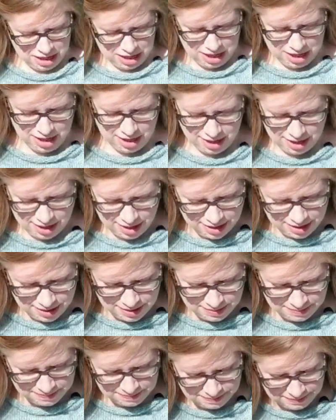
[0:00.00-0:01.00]

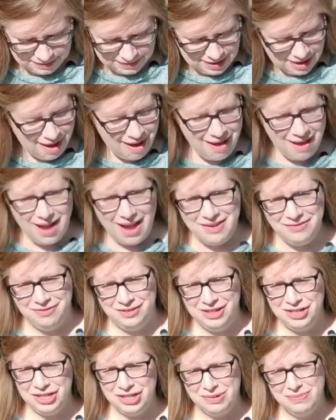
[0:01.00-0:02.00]
I
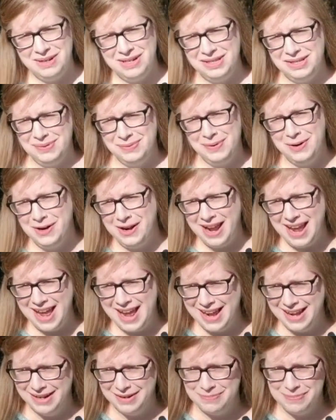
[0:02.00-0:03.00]
finished my
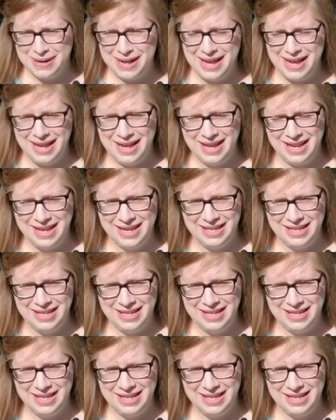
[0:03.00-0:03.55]
Soiree by,